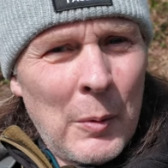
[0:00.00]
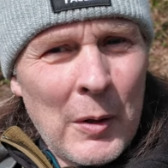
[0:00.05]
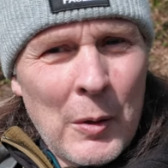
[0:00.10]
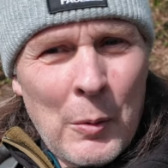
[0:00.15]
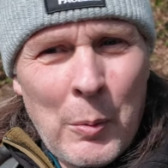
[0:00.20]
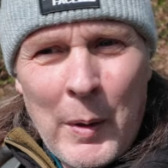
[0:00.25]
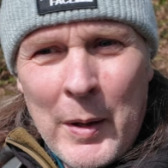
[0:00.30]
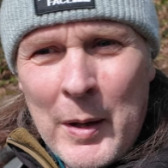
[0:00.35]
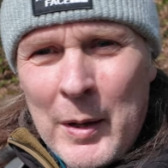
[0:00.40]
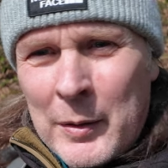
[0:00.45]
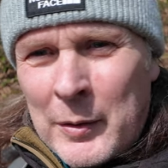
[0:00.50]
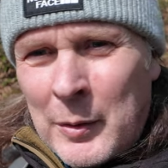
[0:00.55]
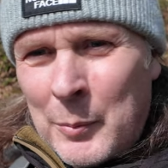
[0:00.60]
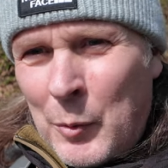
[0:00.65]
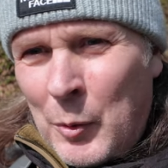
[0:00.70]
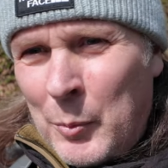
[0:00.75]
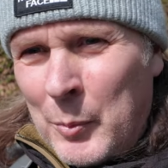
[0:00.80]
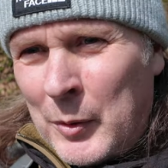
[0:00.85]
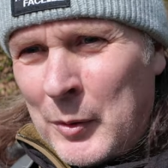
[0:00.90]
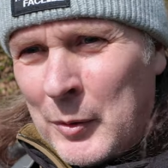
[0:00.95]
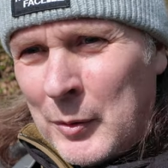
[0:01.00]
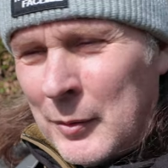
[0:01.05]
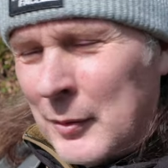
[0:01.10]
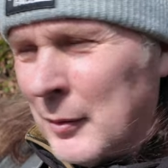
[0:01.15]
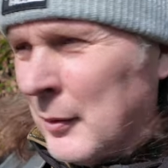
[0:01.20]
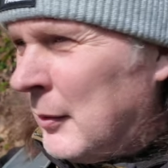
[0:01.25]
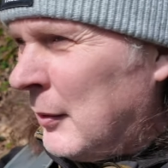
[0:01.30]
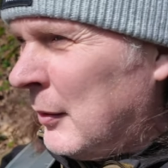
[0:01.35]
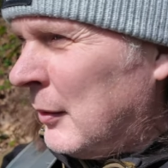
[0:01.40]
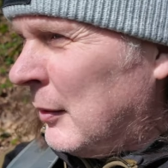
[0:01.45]
quiet at the moment.
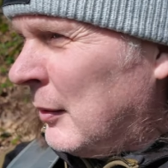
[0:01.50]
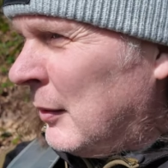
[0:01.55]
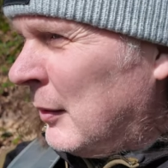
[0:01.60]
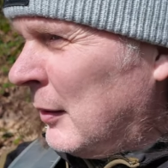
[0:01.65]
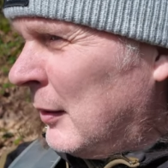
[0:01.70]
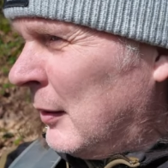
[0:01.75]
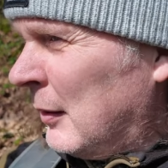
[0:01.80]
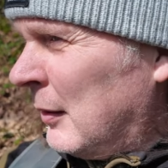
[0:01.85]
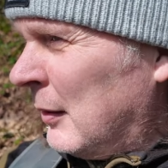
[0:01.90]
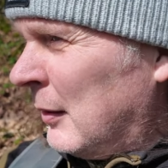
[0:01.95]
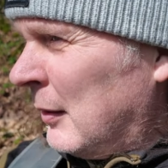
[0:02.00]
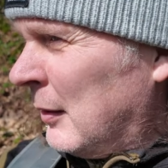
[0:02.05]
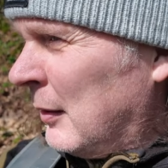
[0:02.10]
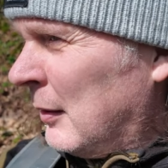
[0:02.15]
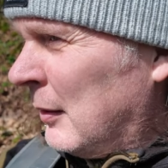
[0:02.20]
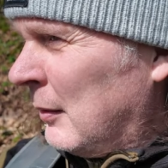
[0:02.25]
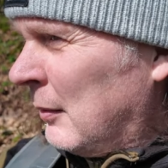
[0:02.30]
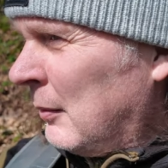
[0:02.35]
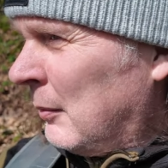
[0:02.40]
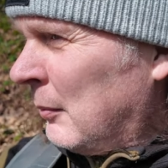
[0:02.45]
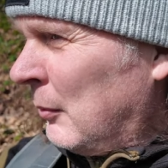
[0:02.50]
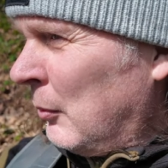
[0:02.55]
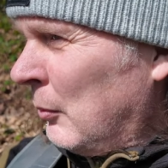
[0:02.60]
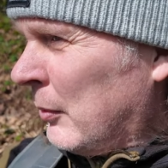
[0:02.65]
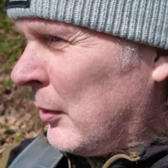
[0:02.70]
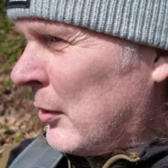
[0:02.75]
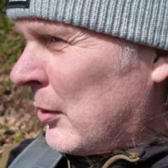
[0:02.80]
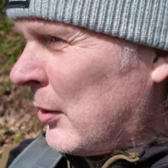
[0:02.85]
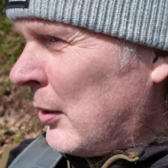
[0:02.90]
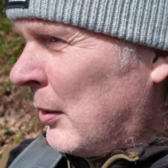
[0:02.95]
Oh,
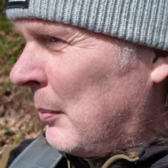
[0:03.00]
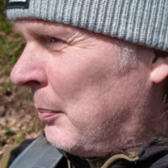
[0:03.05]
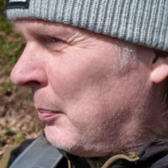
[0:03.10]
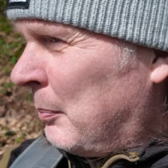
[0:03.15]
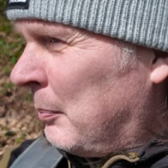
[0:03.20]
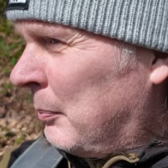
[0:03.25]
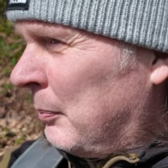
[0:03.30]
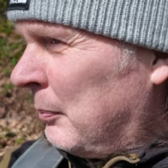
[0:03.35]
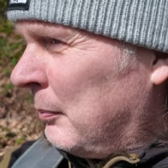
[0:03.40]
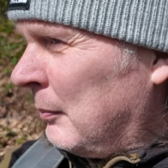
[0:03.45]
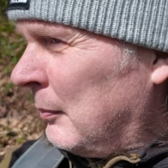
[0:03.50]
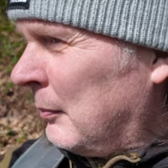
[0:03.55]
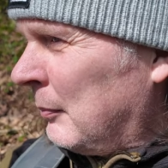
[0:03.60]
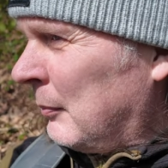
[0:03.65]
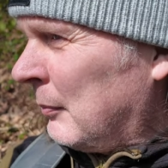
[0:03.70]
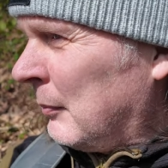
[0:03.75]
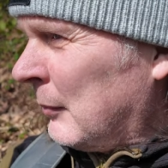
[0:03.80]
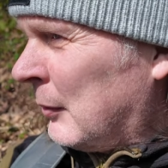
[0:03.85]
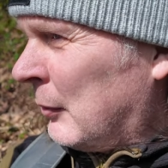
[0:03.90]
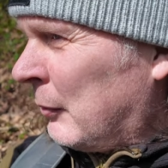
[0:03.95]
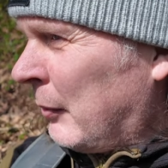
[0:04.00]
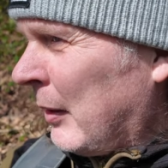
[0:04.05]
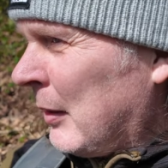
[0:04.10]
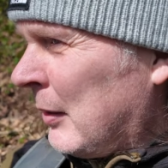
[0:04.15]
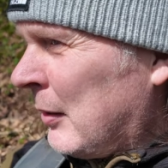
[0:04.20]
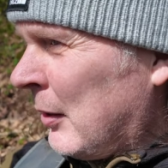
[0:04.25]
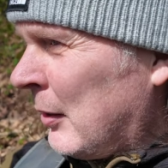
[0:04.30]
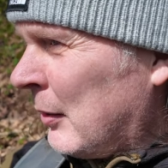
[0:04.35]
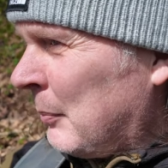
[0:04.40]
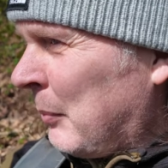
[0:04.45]
there's a
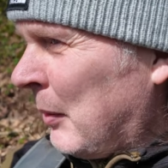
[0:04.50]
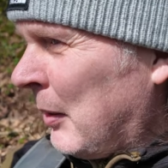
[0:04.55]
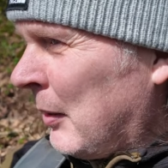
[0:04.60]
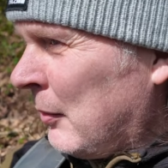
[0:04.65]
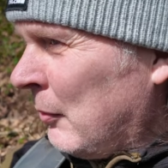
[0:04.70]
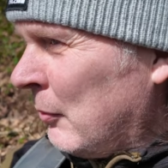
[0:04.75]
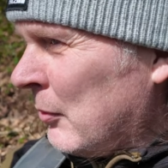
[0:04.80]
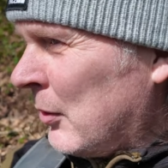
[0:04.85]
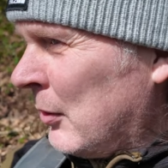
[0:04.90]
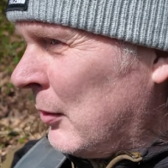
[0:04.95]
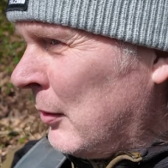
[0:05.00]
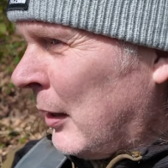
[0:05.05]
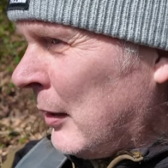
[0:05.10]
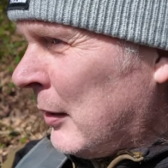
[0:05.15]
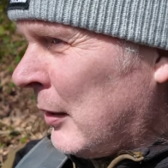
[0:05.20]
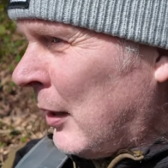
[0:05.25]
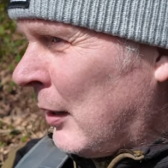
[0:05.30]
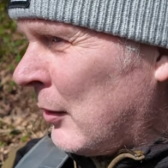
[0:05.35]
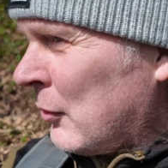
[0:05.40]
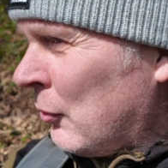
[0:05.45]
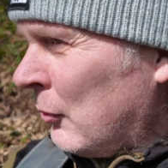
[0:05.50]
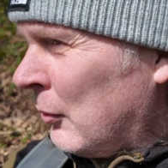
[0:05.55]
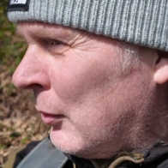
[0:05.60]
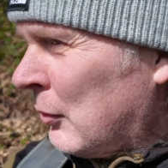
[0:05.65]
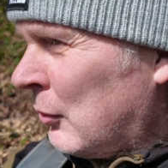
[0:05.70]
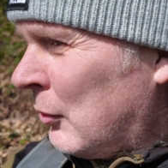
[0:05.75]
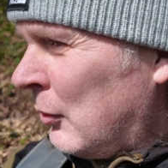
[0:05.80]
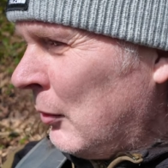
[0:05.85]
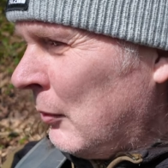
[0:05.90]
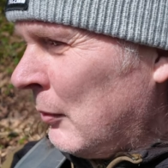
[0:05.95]
great tip, Beth. And was it a nuthatch on the
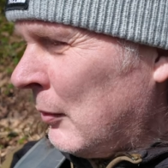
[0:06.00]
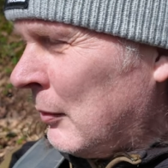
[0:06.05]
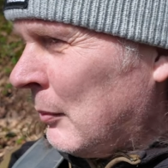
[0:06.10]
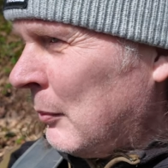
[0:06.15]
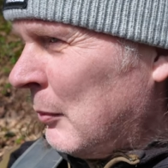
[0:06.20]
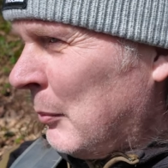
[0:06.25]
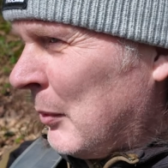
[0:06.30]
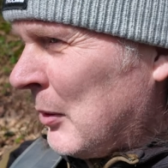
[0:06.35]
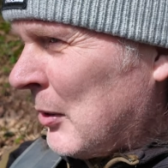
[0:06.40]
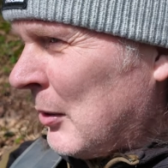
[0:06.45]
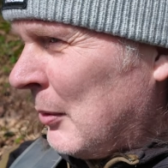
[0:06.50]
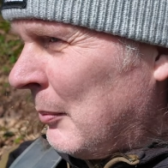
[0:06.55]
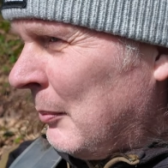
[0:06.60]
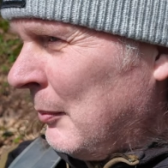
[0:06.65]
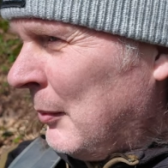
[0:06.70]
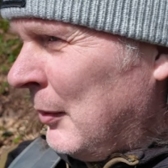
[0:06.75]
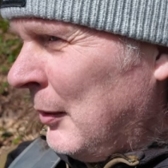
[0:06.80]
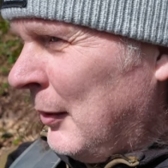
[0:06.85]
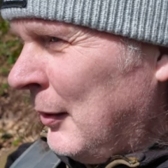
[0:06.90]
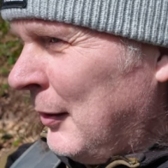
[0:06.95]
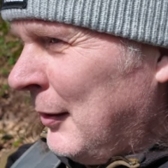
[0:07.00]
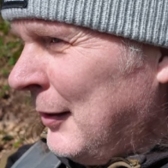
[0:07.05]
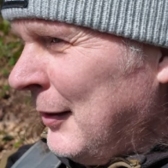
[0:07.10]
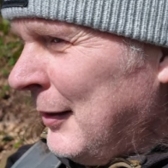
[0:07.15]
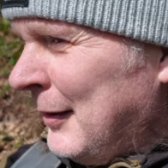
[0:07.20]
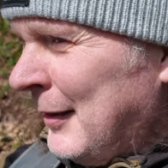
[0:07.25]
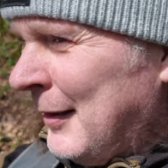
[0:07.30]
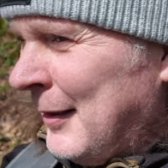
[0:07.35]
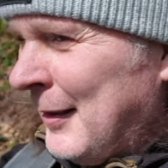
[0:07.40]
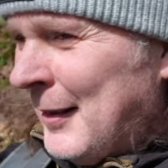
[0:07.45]
tree? Oh, you missed him. Oh,
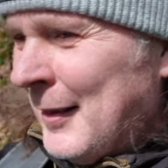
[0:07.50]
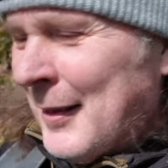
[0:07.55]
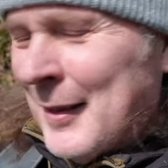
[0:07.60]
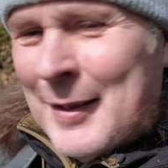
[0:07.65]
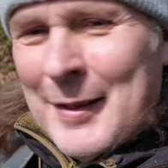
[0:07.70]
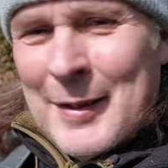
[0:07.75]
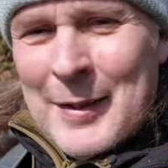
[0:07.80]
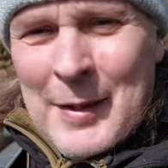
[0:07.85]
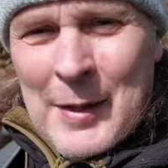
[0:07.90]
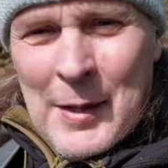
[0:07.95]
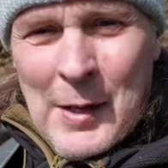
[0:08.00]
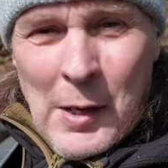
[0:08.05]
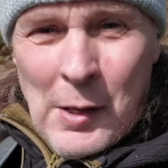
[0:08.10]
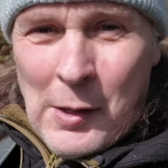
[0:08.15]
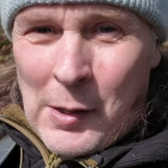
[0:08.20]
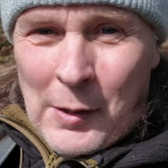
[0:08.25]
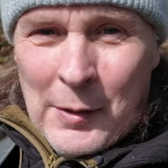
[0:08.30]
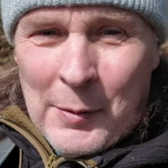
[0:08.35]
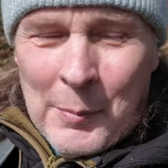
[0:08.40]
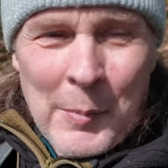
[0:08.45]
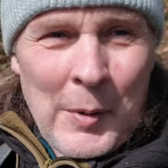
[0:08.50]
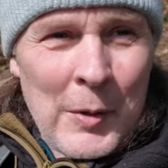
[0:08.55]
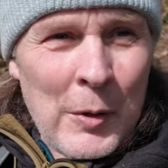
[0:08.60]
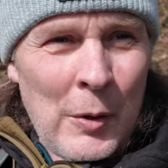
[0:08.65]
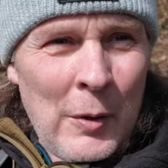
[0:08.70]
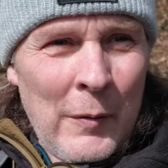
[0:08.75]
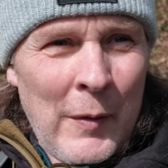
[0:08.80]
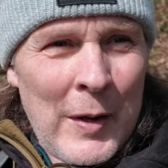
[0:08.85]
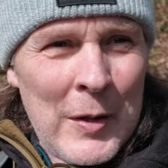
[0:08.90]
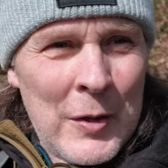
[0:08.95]
you got
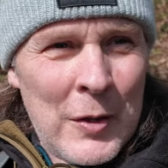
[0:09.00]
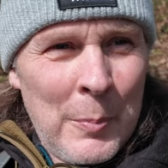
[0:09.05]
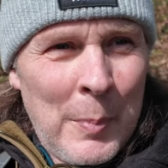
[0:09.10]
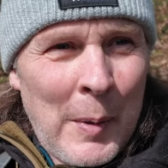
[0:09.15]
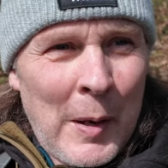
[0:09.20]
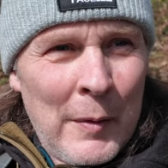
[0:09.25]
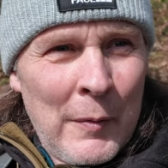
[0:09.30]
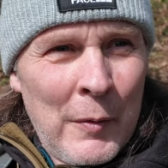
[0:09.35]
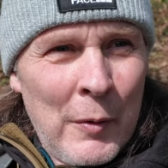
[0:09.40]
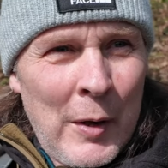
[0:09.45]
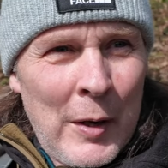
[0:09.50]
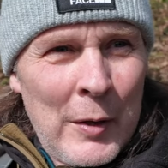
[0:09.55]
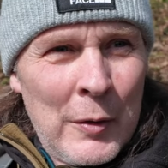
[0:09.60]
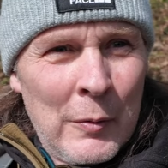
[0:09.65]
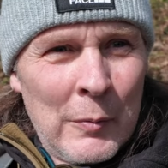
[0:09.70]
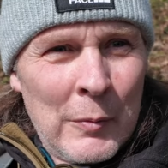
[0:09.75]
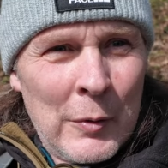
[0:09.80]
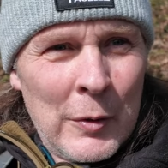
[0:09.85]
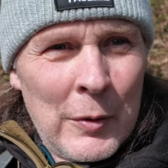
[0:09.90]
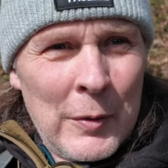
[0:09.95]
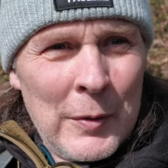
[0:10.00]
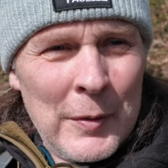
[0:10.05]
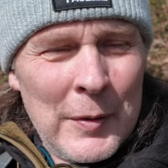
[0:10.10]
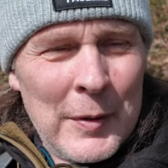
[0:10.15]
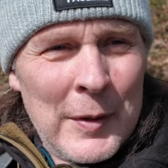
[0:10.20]
your eyes in the back of your head, don't you?